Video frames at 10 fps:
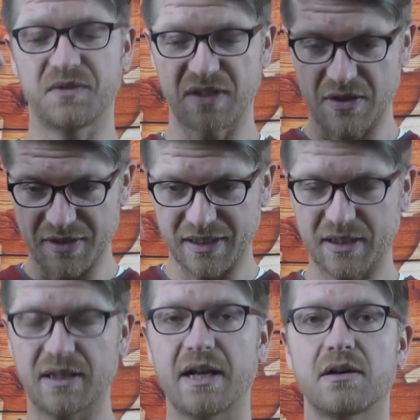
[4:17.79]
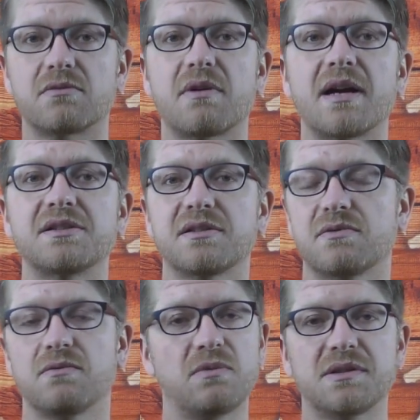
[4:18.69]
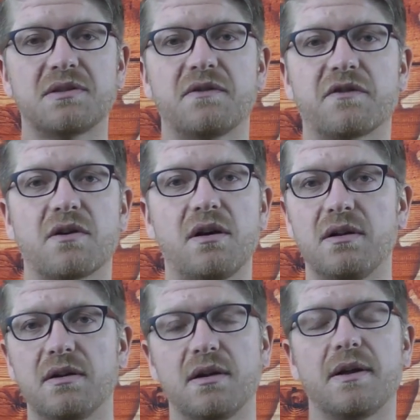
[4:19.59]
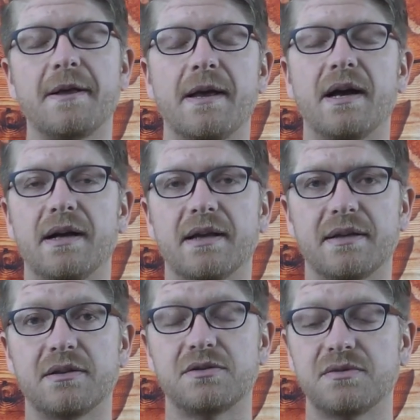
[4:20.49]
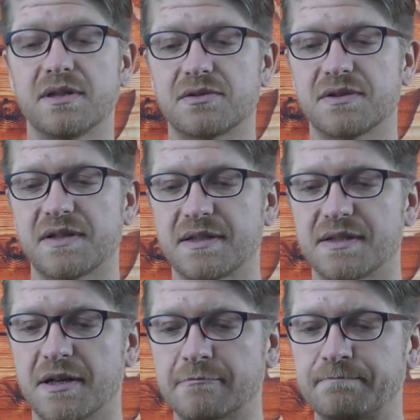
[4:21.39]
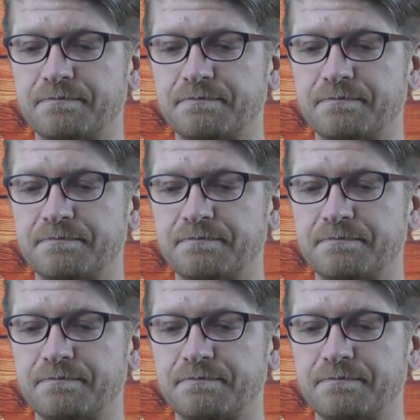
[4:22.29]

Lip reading: They're declared righteous once and for all, in a judicial sense there.